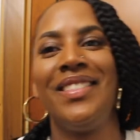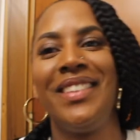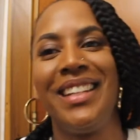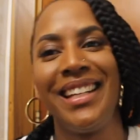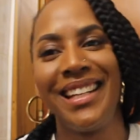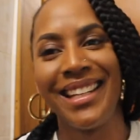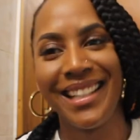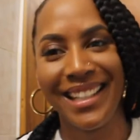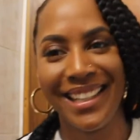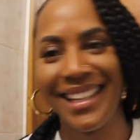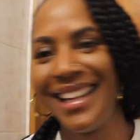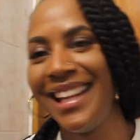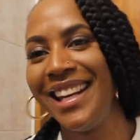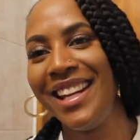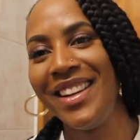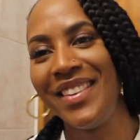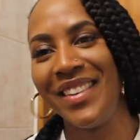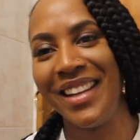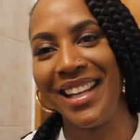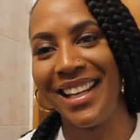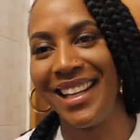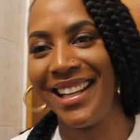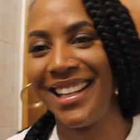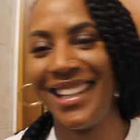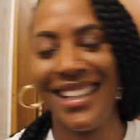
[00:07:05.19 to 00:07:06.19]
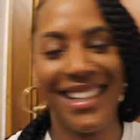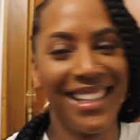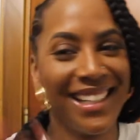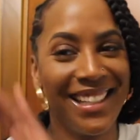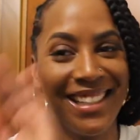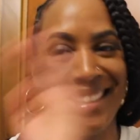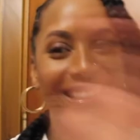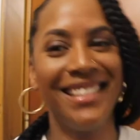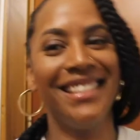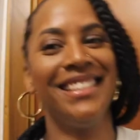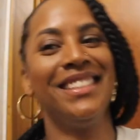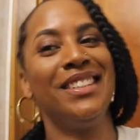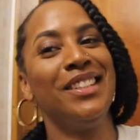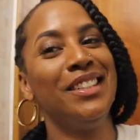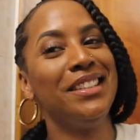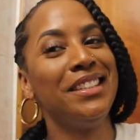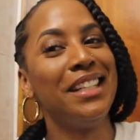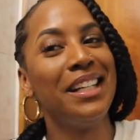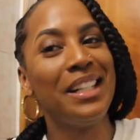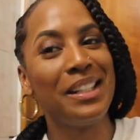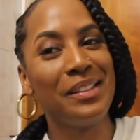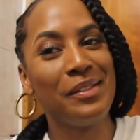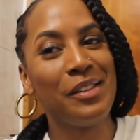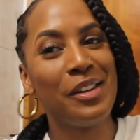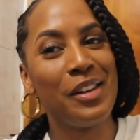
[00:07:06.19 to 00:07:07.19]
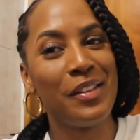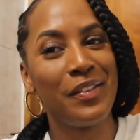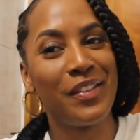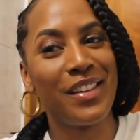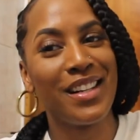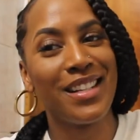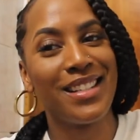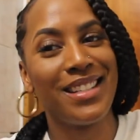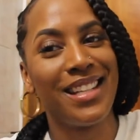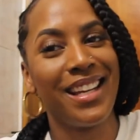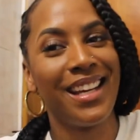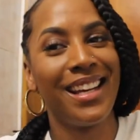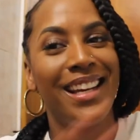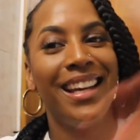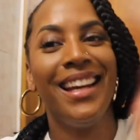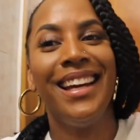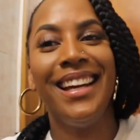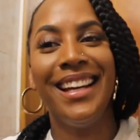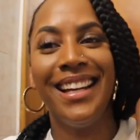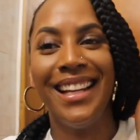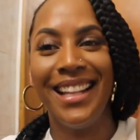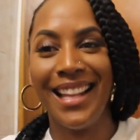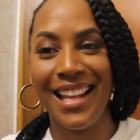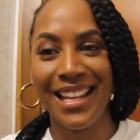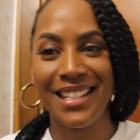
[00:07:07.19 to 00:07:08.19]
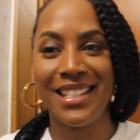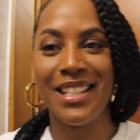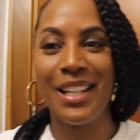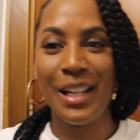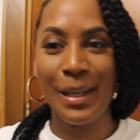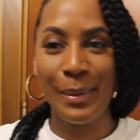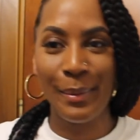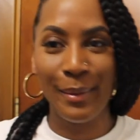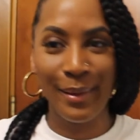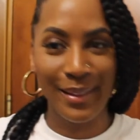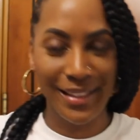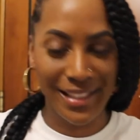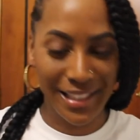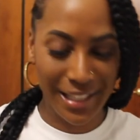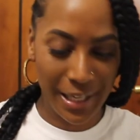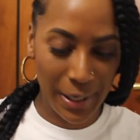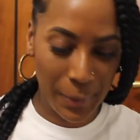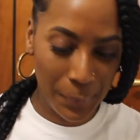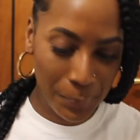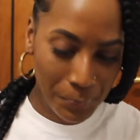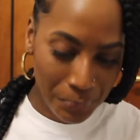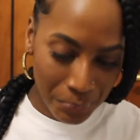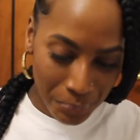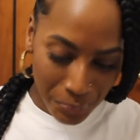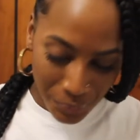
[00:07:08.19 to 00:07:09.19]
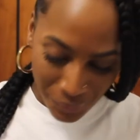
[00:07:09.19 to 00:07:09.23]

But anyway, we're talking about the first day. Let's talk about today.